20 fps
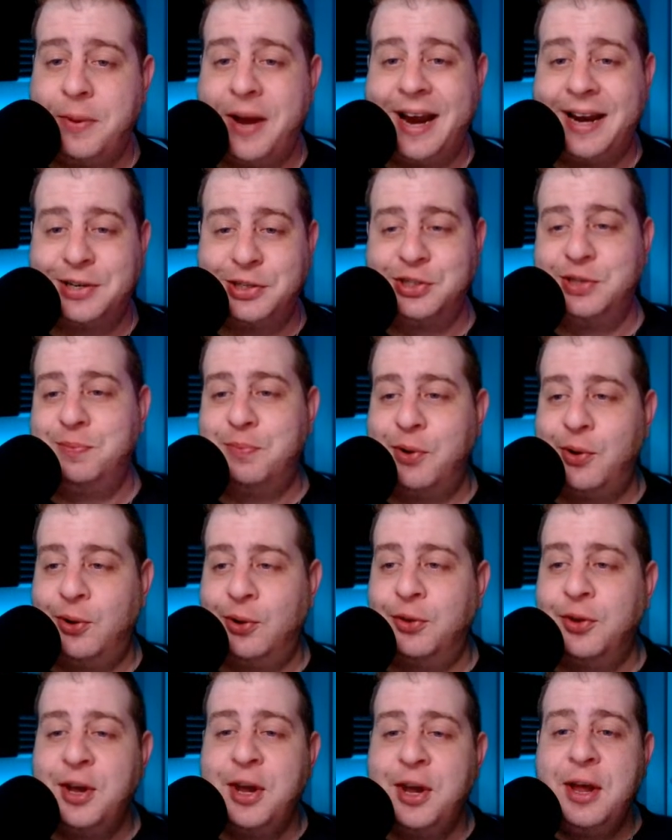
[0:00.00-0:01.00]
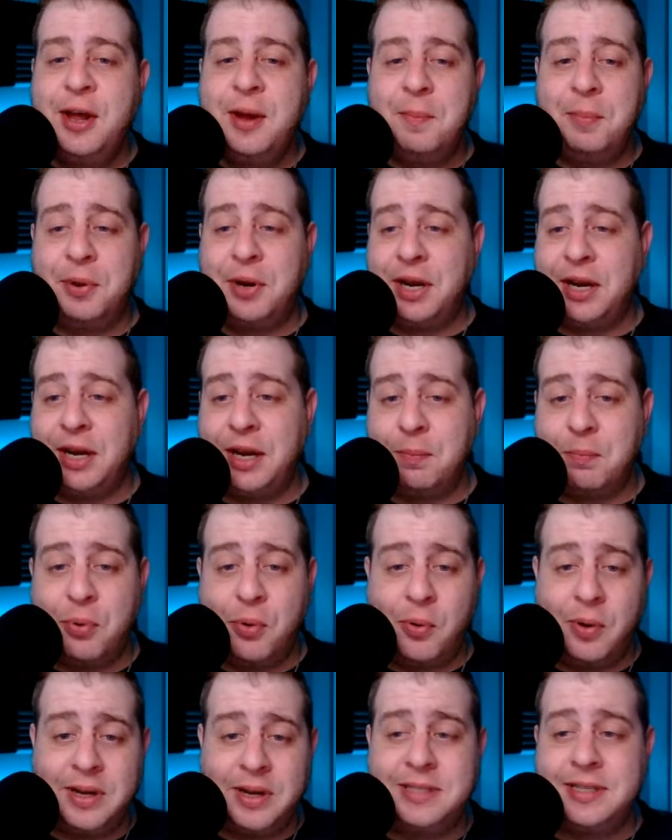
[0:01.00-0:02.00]
I actually pulled Panini
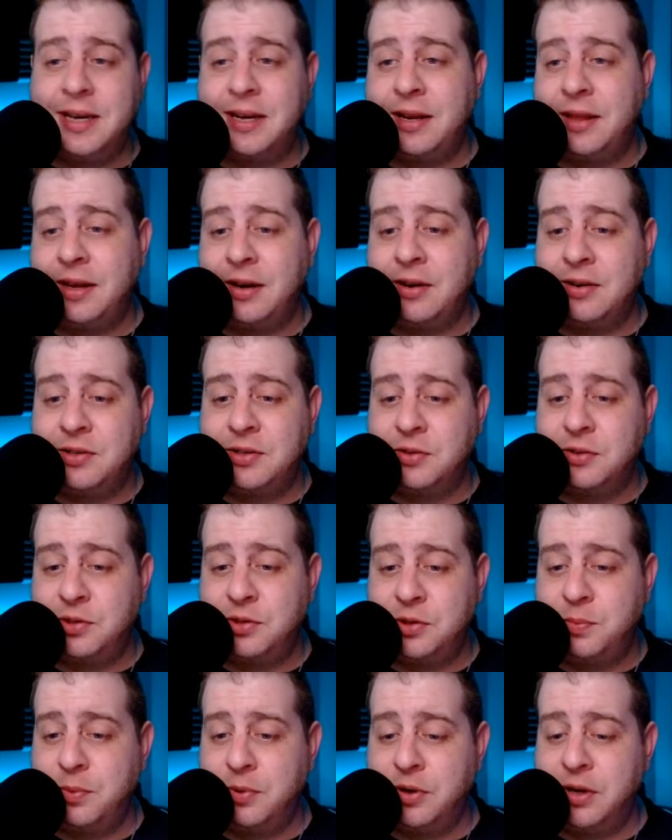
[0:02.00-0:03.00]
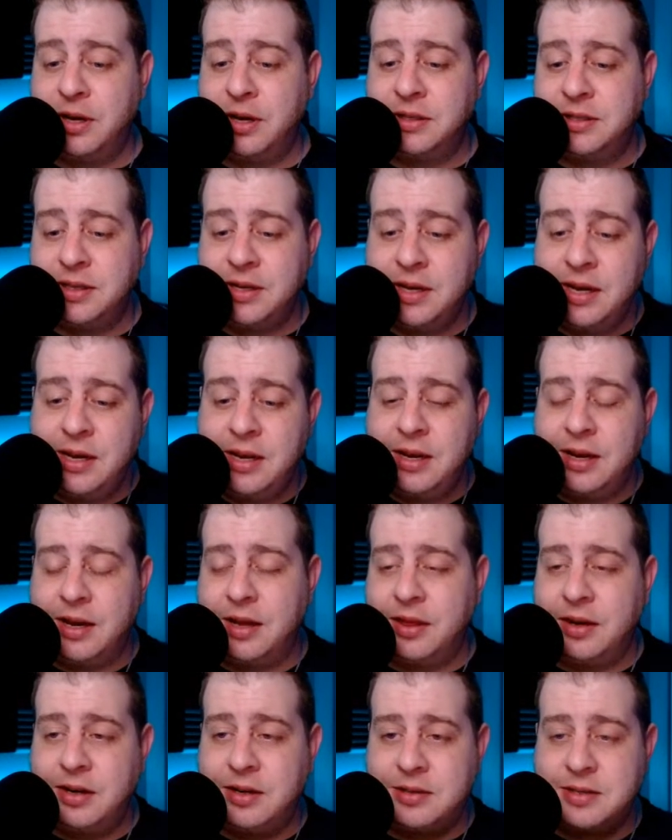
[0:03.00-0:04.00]
points out of there, so super nuts
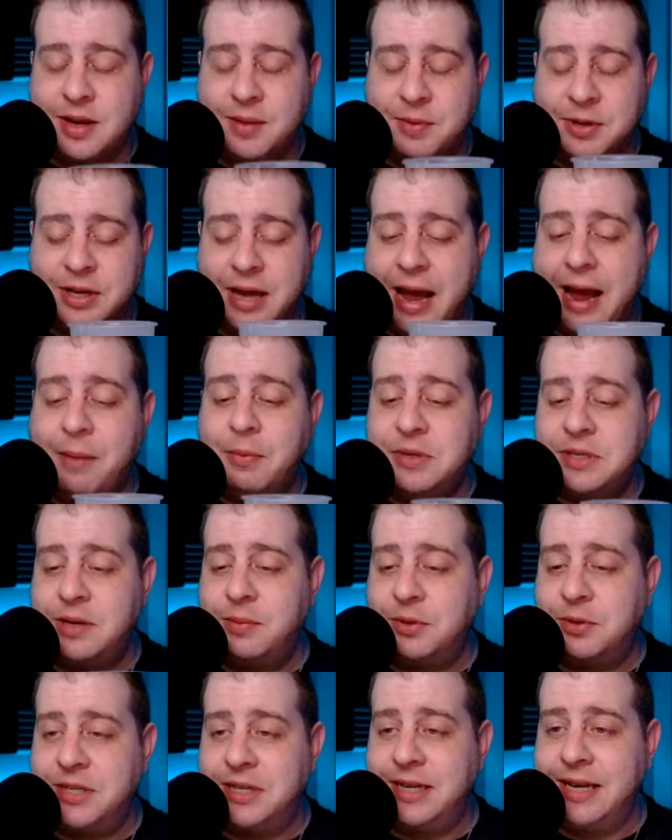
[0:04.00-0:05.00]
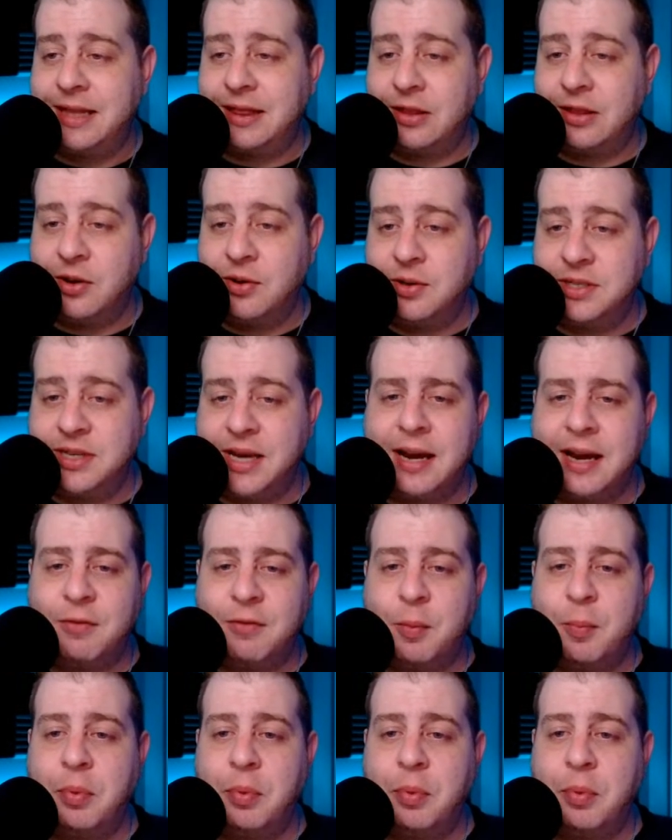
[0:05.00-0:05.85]
that I was able to get those out of a